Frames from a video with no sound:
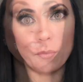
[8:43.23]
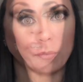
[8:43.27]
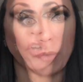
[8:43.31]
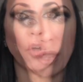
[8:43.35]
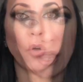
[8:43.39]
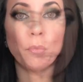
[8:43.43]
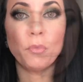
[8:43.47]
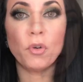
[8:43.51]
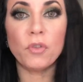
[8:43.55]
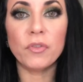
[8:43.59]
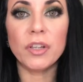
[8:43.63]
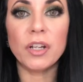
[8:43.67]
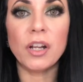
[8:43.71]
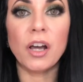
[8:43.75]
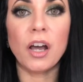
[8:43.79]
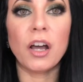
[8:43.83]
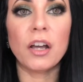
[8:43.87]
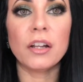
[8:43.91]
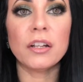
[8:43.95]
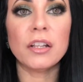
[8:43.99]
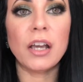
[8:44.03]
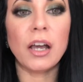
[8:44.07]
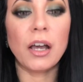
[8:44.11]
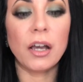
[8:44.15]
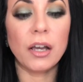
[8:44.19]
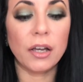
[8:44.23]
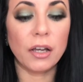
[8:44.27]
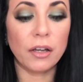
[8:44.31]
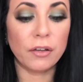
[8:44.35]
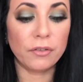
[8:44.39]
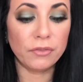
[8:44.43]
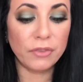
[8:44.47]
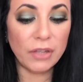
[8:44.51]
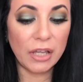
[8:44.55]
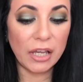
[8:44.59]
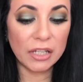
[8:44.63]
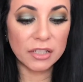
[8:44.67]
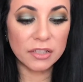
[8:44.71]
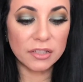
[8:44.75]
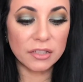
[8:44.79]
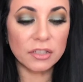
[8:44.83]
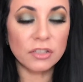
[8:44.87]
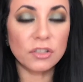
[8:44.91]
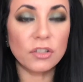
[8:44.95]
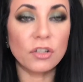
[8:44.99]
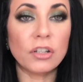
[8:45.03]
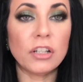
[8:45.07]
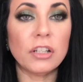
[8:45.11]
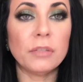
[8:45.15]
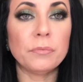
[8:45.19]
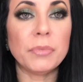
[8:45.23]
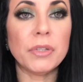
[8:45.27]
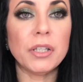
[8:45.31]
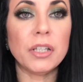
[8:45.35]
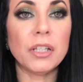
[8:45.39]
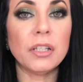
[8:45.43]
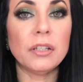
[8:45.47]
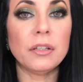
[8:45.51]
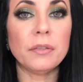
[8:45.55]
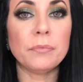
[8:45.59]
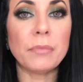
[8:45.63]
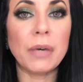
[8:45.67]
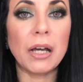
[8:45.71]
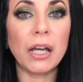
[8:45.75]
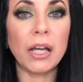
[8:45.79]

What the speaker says: So moving on, next is gonna be